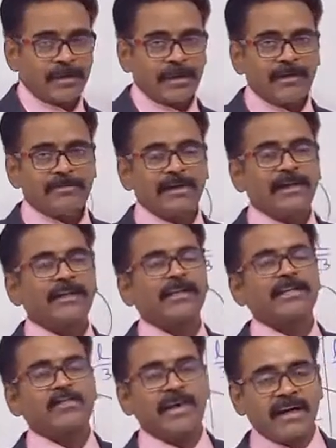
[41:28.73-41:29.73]
If n is
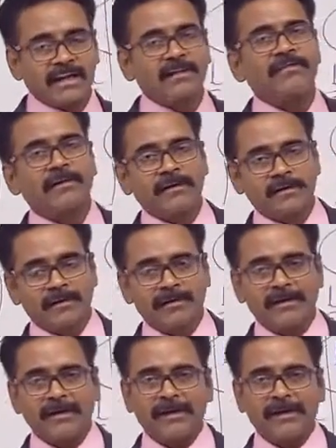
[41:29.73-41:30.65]
quadruple,